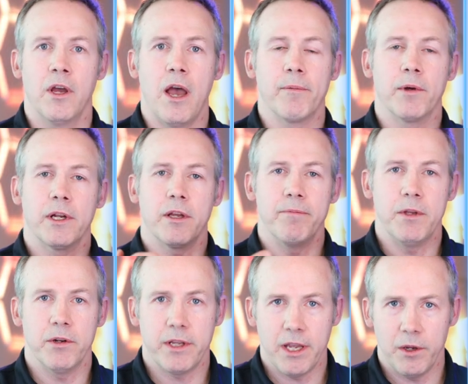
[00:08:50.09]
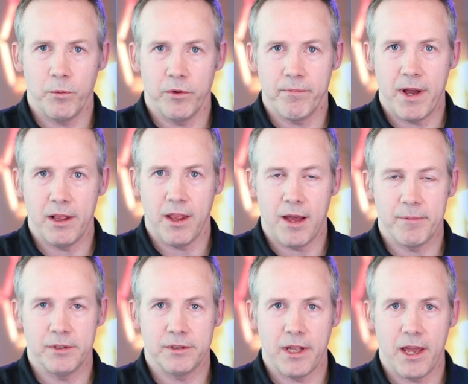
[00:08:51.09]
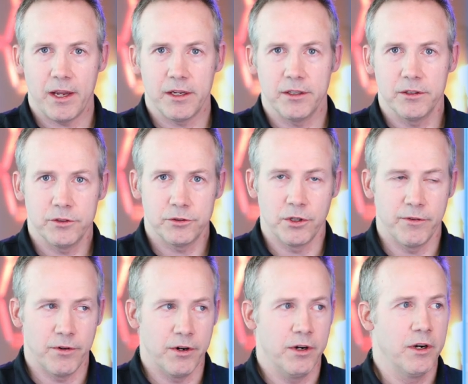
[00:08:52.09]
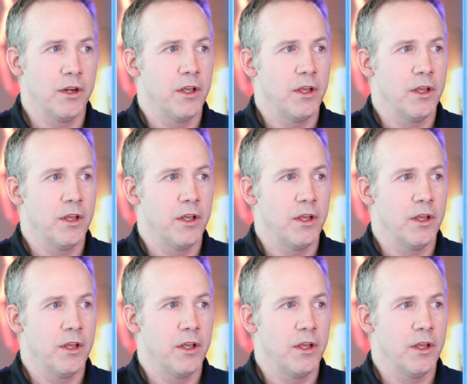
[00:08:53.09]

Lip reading: I'm going to communicate with my Llama Stack server